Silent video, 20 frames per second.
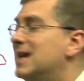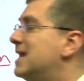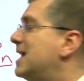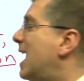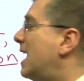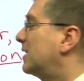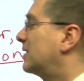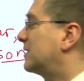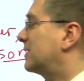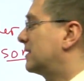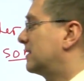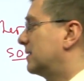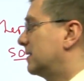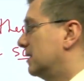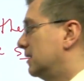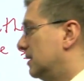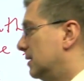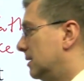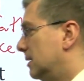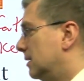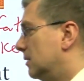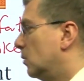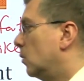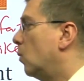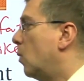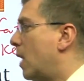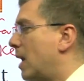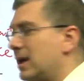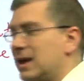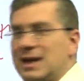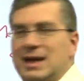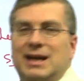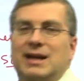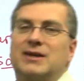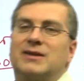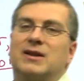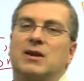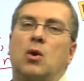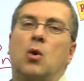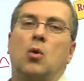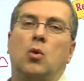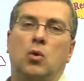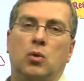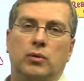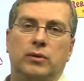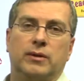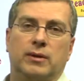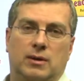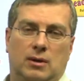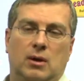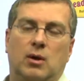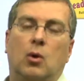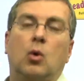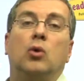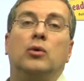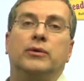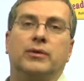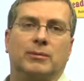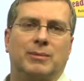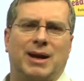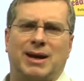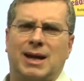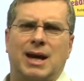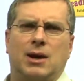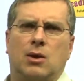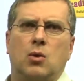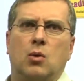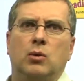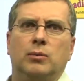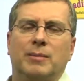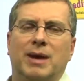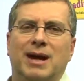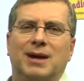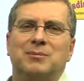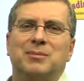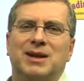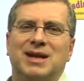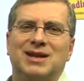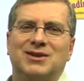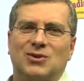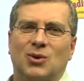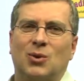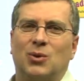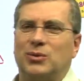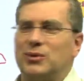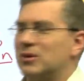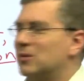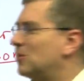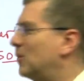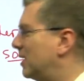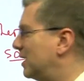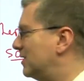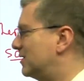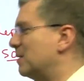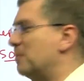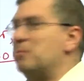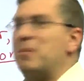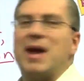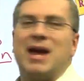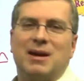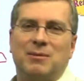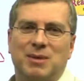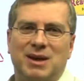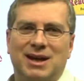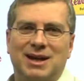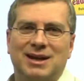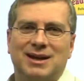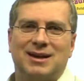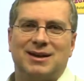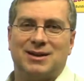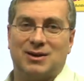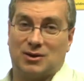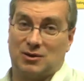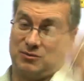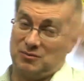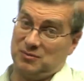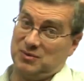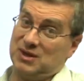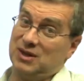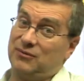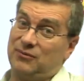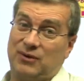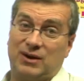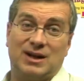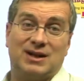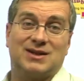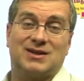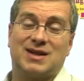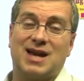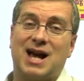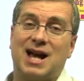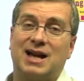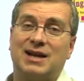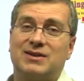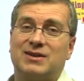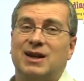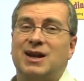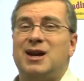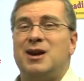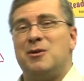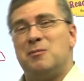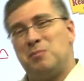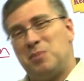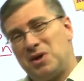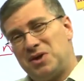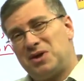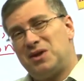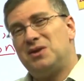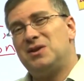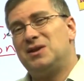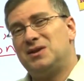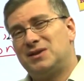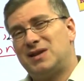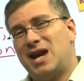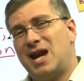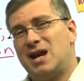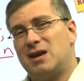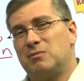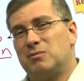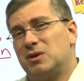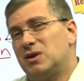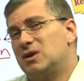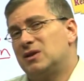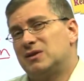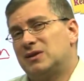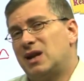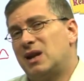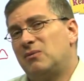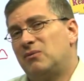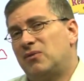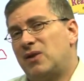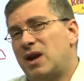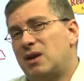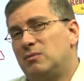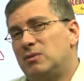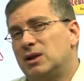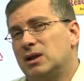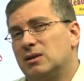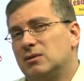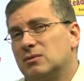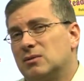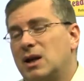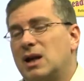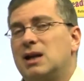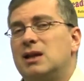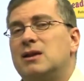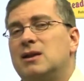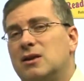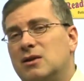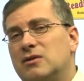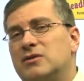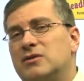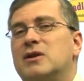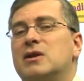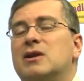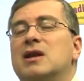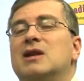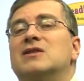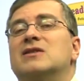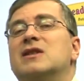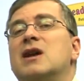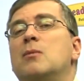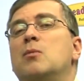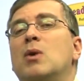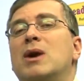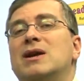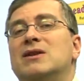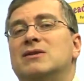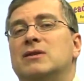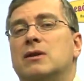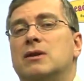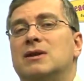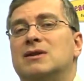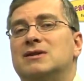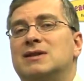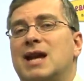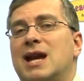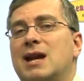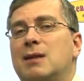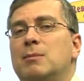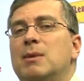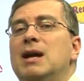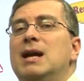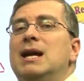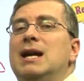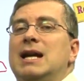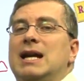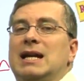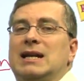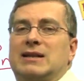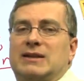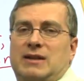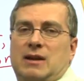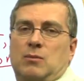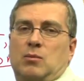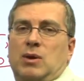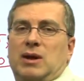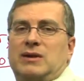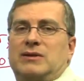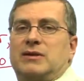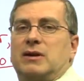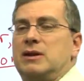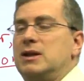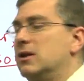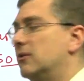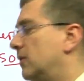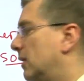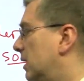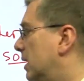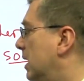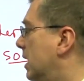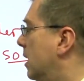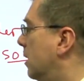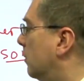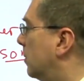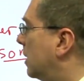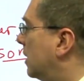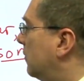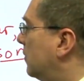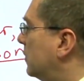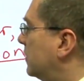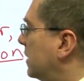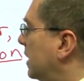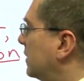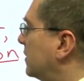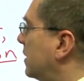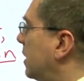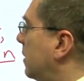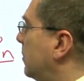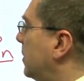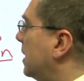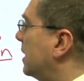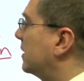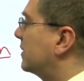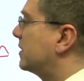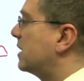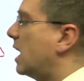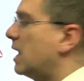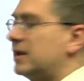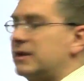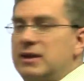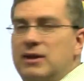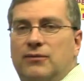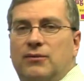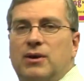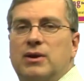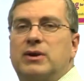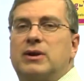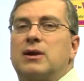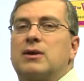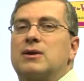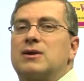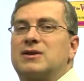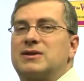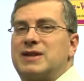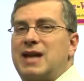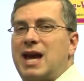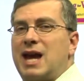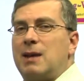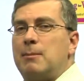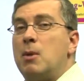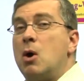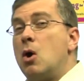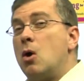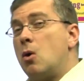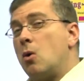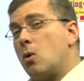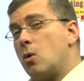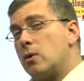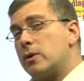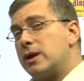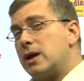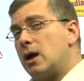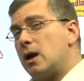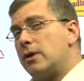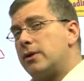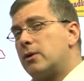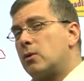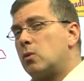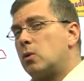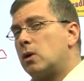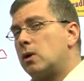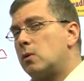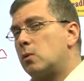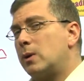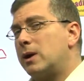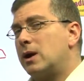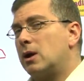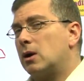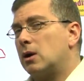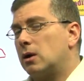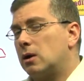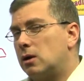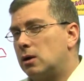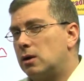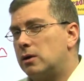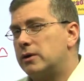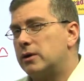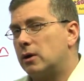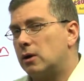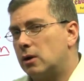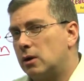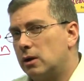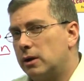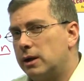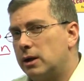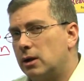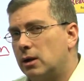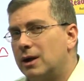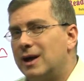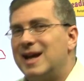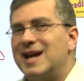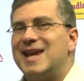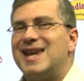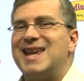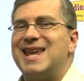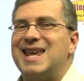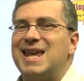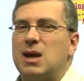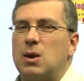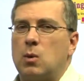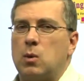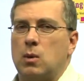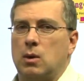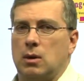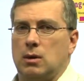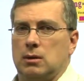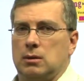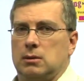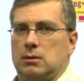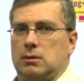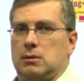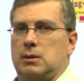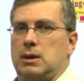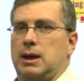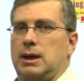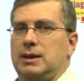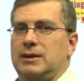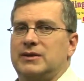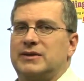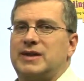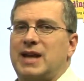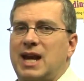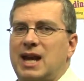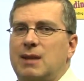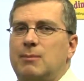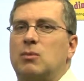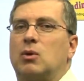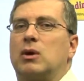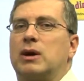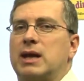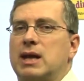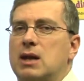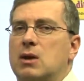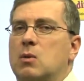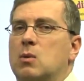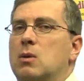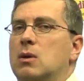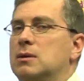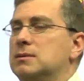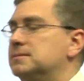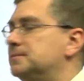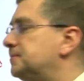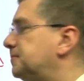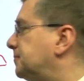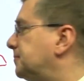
Yes, one is an older man, not an old man, but he's older. One is a baby. They're different in size, but they're the same. They're the same family, right? In some ways they're the same, in some ways they're different. But if you say something is not different, they're the same, or the other word we learned earlier, equal, right? Same or equal.